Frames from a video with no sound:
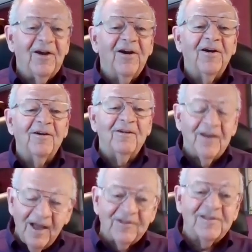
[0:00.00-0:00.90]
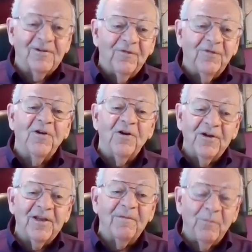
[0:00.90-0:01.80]
are lots of
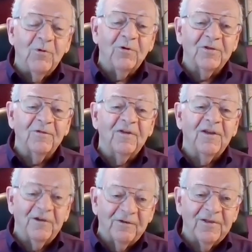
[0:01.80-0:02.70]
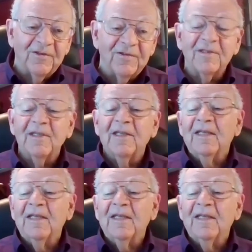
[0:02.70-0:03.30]
very important variants.